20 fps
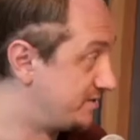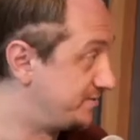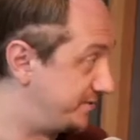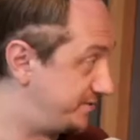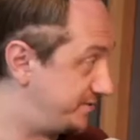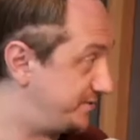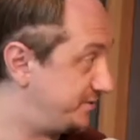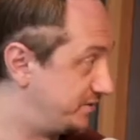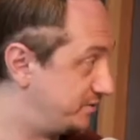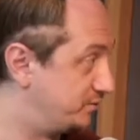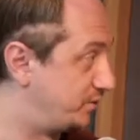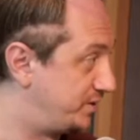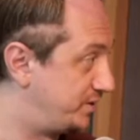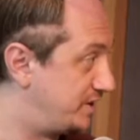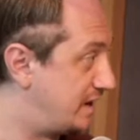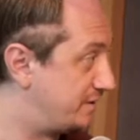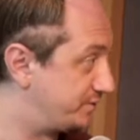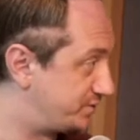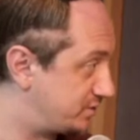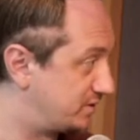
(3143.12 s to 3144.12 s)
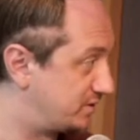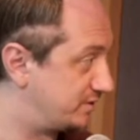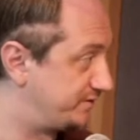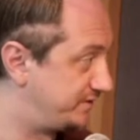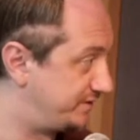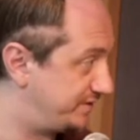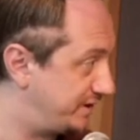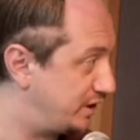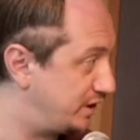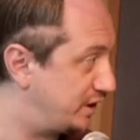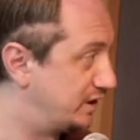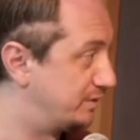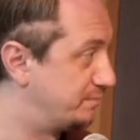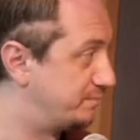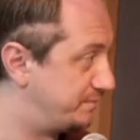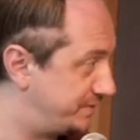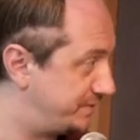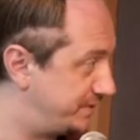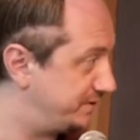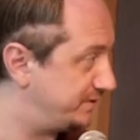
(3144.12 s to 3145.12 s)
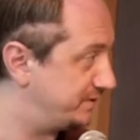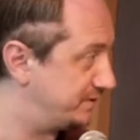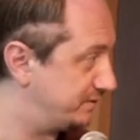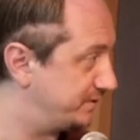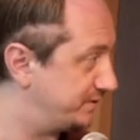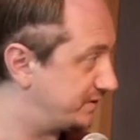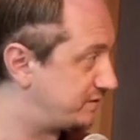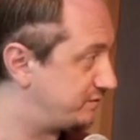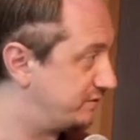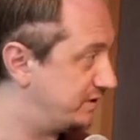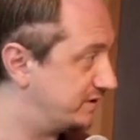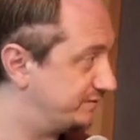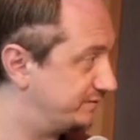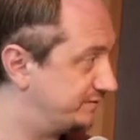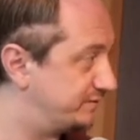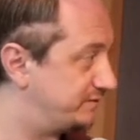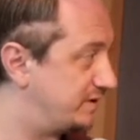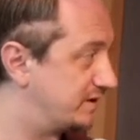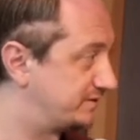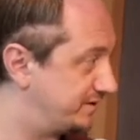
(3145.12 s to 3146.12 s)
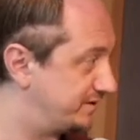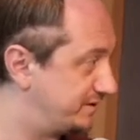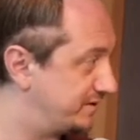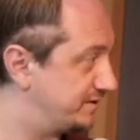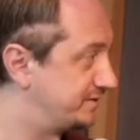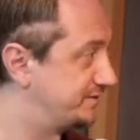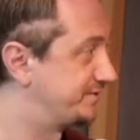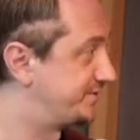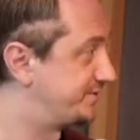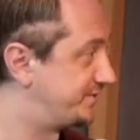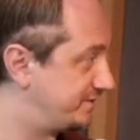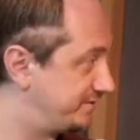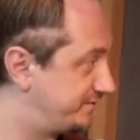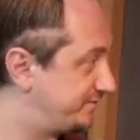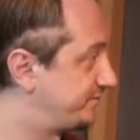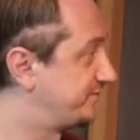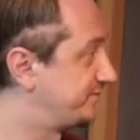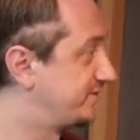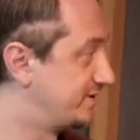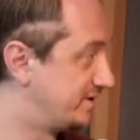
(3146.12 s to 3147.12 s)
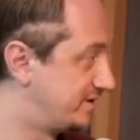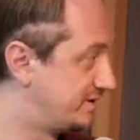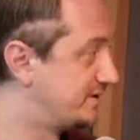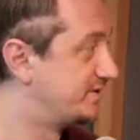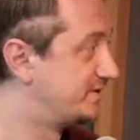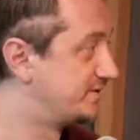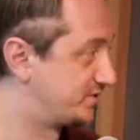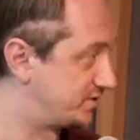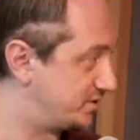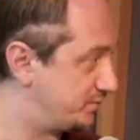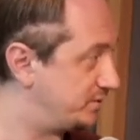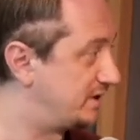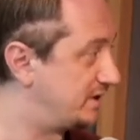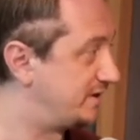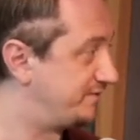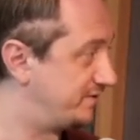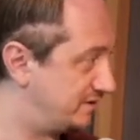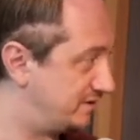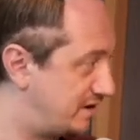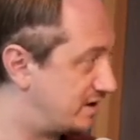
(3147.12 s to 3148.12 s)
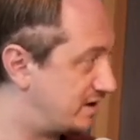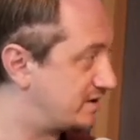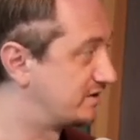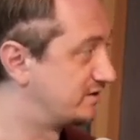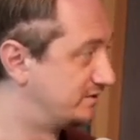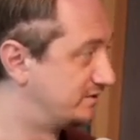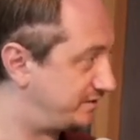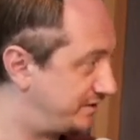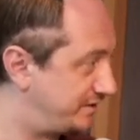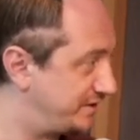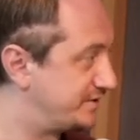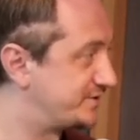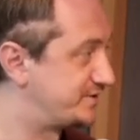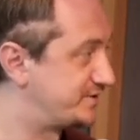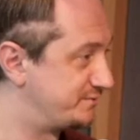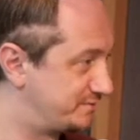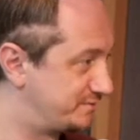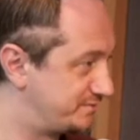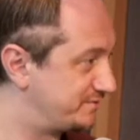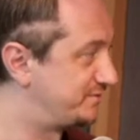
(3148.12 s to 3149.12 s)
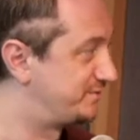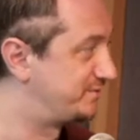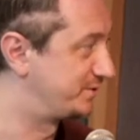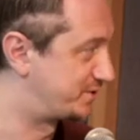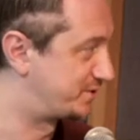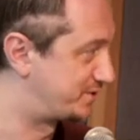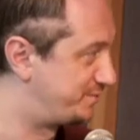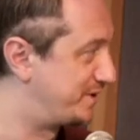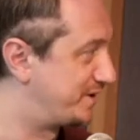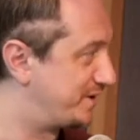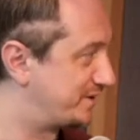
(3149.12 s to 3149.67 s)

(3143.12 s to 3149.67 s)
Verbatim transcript: you are now sort of at the helm, you know, the creative directing and stuff. Thank so you. we have a lot of good things to to expect